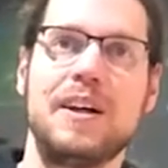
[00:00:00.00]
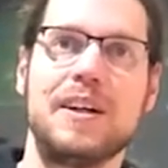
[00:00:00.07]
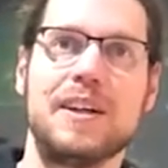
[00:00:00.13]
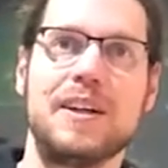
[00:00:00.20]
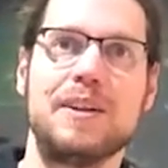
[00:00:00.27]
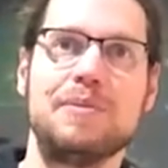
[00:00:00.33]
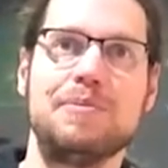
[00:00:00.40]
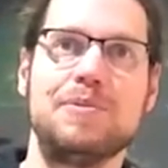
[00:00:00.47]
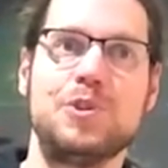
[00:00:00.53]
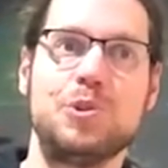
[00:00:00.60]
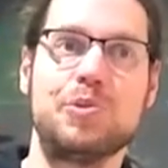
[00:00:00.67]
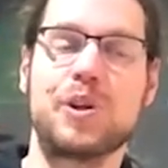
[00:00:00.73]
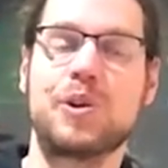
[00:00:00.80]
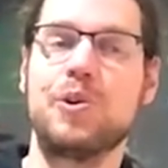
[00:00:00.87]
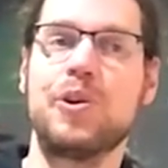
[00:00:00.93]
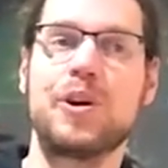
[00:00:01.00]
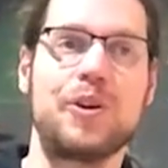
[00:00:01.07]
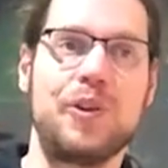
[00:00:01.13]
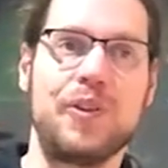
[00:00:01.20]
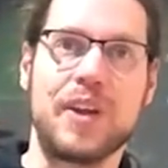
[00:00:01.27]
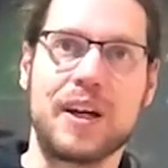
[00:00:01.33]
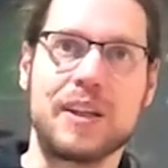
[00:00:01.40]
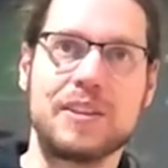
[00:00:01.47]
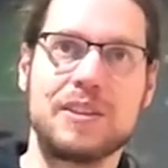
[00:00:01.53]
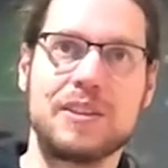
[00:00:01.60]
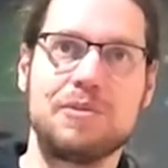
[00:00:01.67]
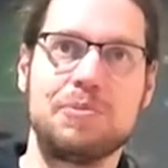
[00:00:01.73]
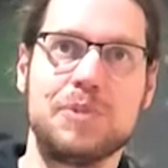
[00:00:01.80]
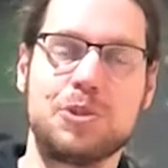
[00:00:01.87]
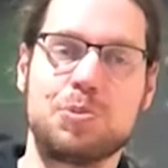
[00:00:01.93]
um, to record all that,
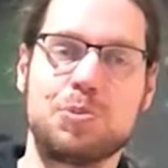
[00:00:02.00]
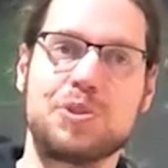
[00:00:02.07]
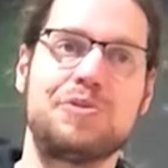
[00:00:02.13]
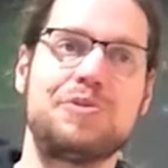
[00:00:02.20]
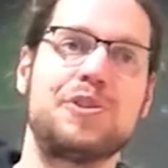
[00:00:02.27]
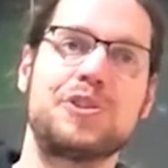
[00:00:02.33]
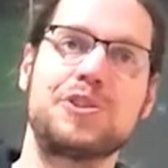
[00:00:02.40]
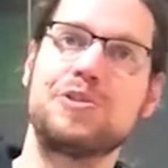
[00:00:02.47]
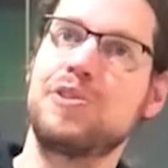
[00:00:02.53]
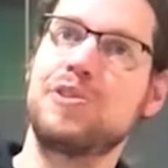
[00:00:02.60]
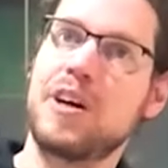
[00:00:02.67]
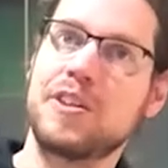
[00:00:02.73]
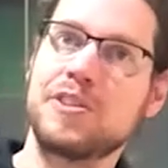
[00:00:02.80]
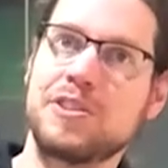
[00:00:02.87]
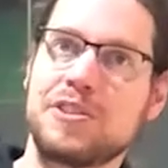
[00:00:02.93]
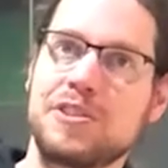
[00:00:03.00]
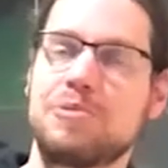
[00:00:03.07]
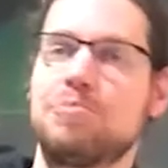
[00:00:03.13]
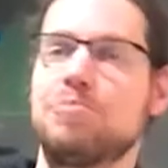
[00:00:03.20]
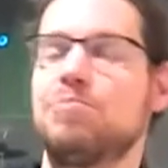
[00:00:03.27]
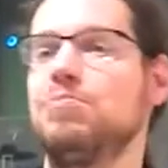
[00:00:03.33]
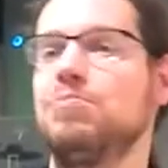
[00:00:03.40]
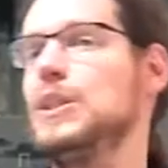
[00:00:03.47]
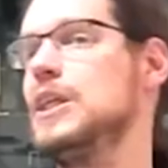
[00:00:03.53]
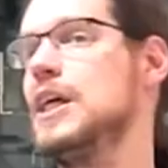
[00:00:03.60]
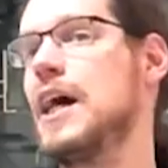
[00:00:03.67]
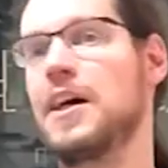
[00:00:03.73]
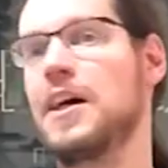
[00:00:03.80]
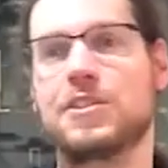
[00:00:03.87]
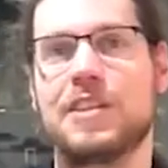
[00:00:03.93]
which was a first for us. We
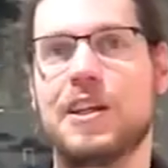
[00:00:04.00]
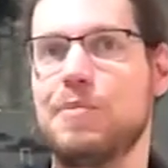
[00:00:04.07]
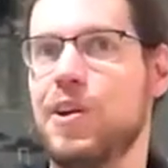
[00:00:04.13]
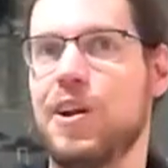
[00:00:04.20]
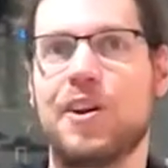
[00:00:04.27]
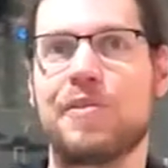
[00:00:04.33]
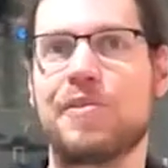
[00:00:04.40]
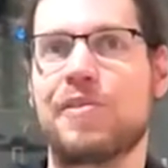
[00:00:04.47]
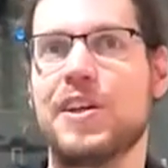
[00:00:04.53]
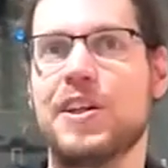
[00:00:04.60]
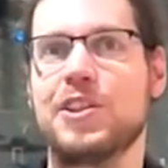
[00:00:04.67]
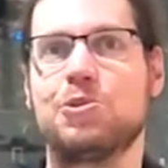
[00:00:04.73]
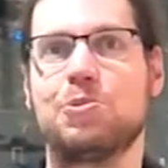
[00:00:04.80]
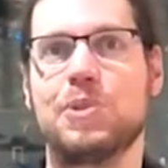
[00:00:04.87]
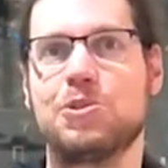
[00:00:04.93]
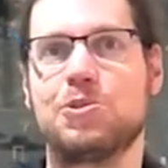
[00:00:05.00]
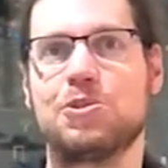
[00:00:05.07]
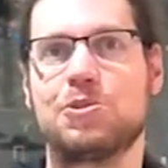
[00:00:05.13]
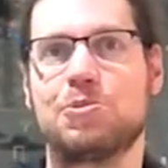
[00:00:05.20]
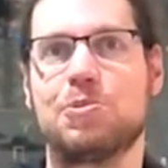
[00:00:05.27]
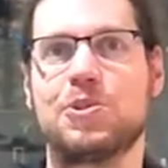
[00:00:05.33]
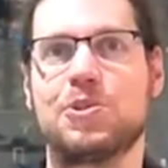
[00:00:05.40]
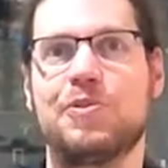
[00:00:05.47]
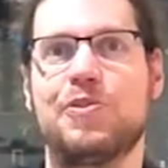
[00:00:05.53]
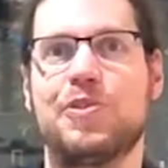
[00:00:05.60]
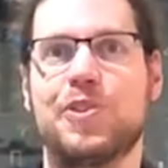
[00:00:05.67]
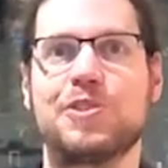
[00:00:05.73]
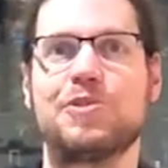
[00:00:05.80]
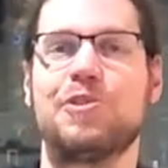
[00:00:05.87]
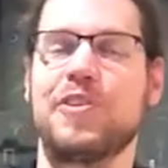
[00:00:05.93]
asked them a lot of things, which was a
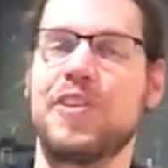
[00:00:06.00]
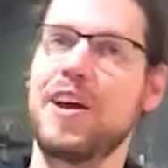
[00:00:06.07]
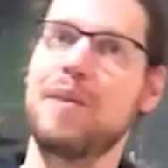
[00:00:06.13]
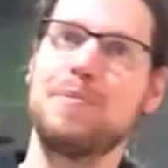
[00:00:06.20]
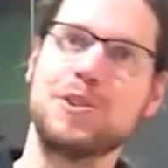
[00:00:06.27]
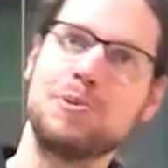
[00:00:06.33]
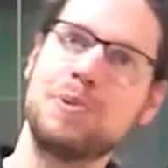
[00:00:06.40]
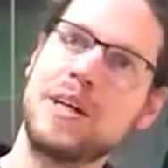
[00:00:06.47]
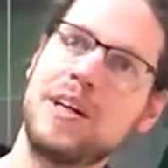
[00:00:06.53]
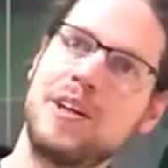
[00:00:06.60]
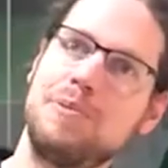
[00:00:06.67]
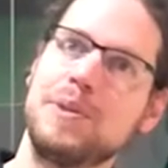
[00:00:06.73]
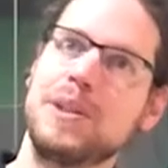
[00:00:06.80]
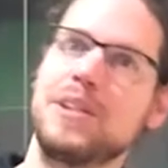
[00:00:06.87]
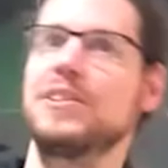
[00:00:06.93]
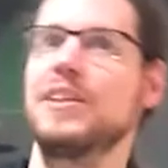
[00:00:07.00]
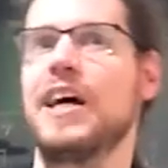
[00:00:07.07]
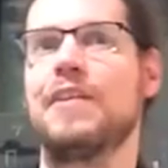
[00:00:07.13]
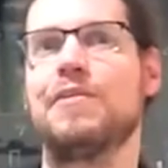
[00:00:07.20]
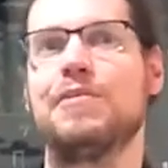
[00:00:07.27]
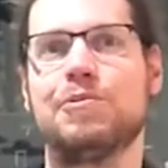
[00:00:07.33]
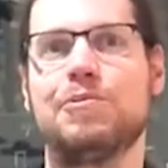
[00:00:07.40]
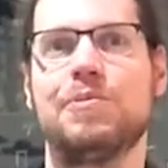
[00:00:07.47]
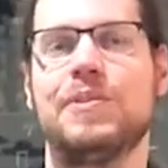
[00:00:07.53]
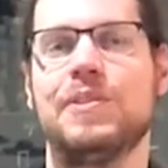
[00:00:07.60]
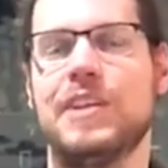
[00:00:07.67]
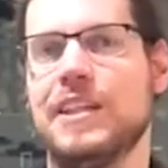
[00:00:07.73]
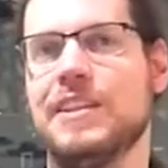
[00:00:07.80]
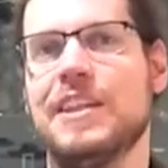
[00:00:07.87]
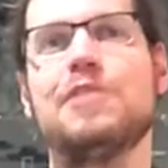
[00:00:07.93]
first for them as well, because they hadn't,
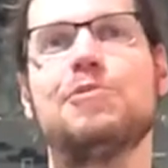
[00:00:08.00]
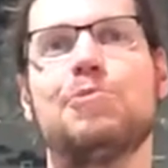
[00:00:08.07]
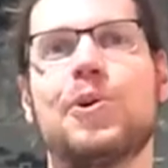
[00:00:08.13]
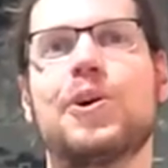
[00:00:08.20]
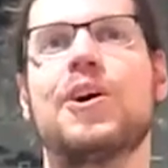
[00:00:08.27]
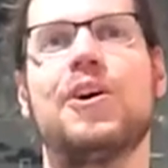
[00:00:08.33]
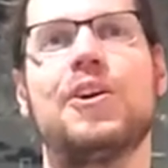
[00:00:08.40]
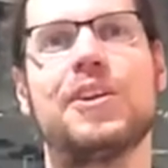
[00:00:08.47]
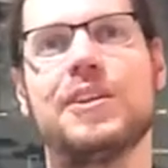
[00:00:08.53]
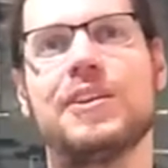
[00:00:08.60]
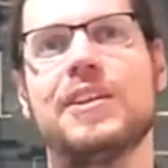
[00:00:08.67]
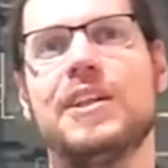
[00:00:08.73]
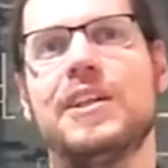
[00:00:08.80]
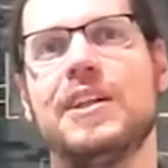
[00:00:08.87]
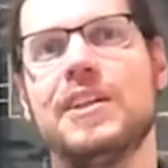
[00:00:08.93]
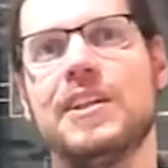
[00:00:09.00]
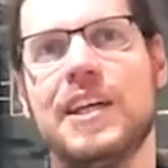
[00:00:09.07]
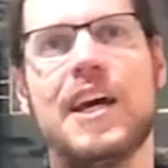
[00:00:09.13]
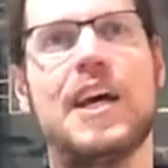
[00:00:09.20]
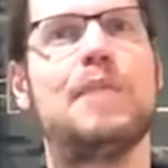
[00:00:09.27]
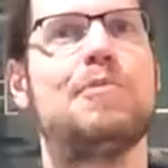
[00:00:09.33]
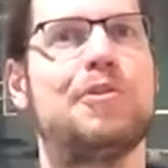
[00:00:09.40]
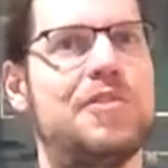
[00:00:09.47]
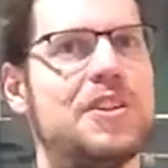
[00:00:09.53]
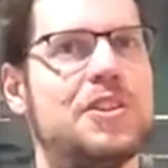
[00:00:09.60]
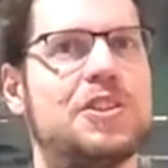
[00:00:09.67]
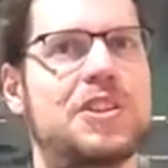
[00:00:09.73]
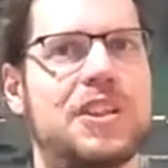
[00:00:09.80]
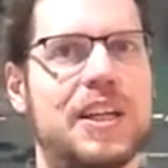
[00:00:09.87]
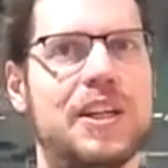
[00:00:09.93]
they didn't work on a game of
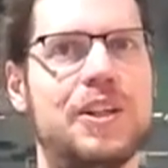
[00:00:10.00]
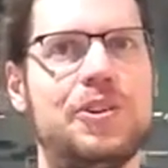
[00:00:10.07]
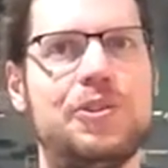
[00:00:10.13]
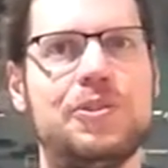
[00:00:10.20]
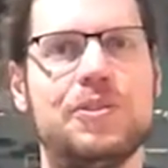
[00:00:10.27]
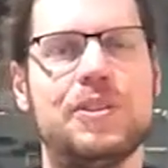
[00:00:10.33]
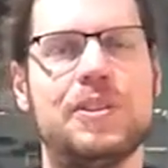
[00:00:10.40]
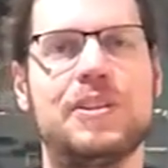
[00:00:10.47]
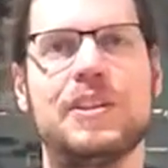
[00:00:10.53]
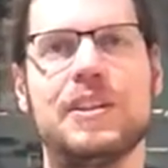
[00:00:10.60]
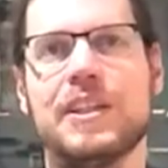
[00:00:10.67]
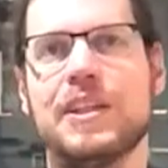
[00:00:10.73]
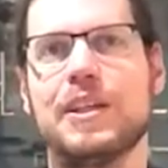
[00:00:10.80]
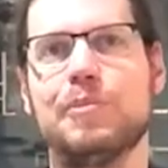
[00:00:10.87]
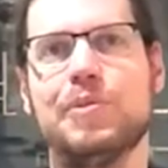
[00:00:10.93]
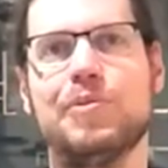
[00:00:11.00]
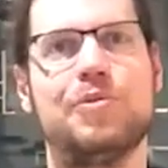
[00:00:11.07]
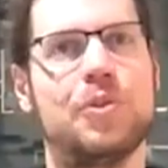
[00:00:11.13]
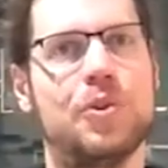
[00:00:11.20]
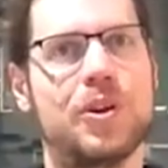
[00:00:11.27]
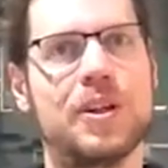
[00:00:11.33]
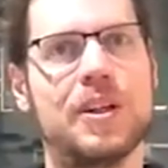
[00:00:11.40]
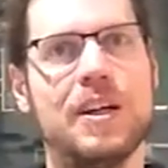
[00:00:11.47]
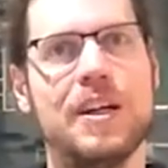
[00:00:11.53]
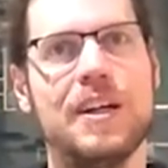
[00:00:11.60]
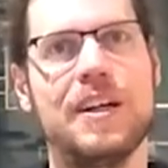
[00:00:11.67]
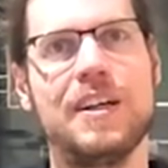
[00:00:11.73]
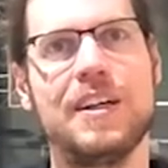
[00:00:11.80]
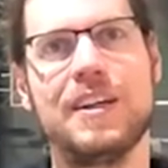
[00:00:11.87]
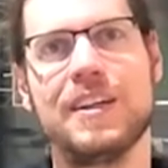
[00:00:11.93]
this scale uh, before.
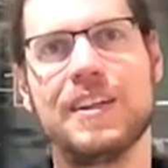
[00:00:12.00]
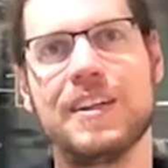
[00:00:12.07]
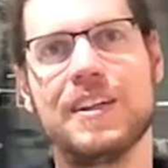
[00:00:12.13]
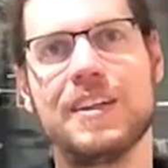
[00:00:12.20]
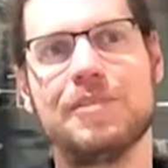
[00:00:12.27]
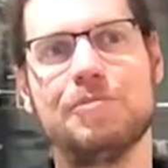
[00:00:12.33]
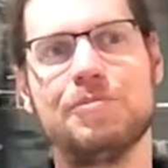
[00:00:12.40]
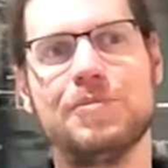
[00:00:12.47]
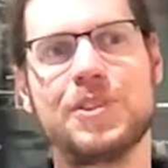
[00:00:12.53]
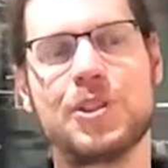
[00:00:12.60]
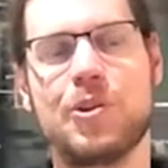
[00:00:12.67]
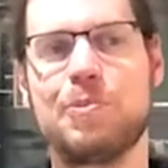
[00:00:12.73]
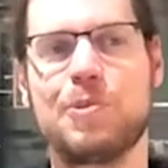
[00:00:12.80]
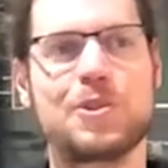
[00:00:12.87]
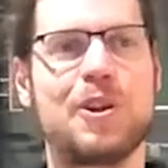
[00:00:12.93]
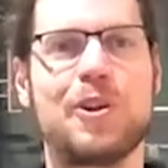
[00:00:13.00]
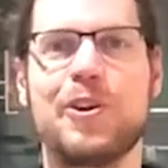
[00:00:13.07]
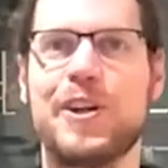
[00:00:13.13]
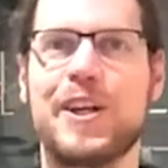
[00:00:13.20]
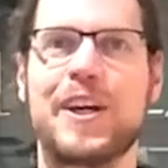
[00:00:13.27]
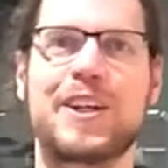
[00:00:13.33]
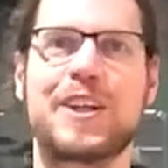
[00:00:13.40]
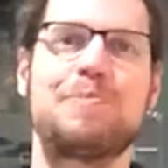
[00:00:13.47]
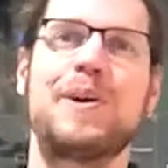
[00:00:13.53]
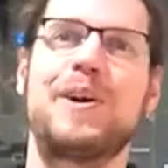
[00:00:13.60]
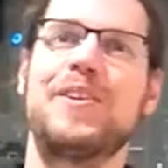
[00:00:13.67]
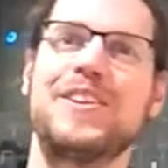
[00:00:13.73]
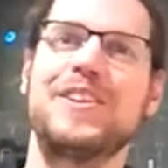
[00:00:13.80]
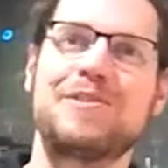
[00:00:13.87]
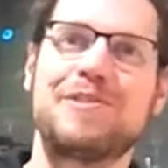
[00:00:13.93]
Um, so it was a learning
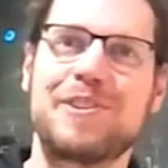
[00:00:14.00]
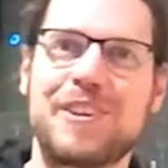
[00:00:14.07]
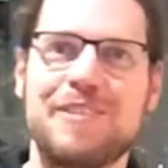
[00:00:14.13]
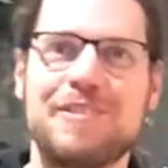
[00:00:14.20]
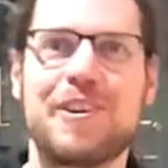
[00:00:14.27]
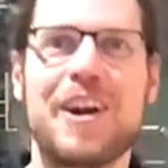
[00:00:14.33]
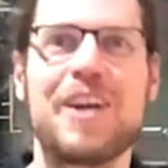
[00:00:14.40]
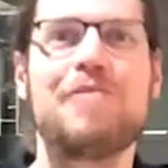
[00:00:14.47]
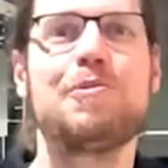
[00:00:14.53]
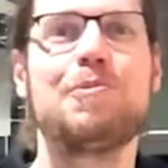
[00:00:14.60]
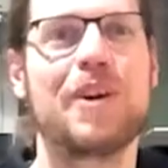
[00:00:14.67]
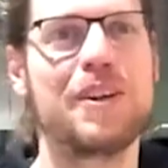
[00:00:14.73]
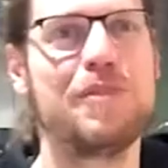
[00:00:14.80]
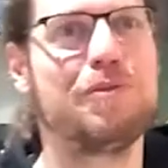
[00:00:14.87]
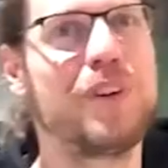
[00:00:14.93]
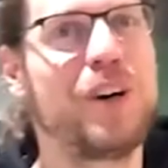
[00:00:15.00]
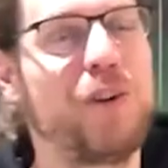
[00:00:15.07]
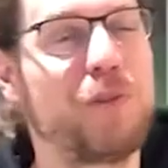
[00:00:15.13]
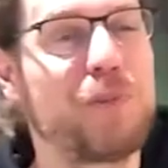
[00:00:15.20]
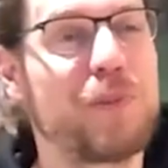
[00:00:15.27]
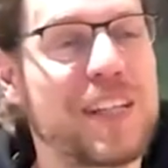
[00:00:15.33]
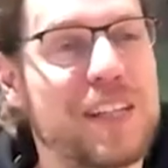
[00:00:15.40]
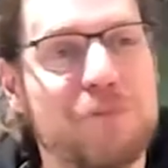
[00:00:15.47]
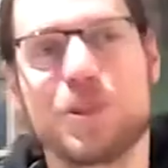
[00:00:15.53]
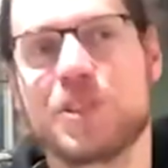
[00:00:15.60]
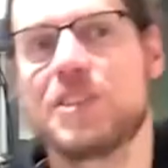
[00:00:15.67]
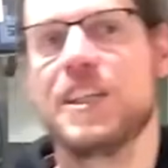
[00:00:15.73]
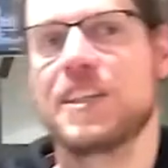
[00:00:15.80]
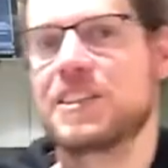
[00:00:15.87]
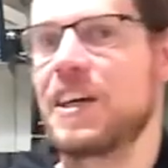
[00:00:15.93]
experience for, for everyone involved, but that
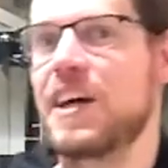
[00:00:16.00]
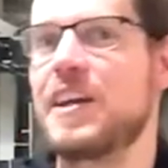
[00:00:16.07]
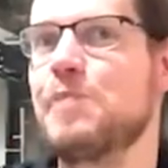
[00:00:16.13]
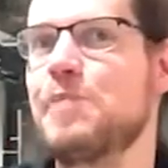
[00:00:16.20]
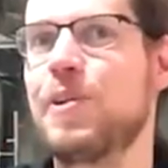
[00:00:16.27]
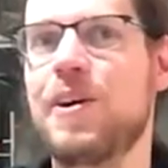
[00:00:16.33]
was the exciting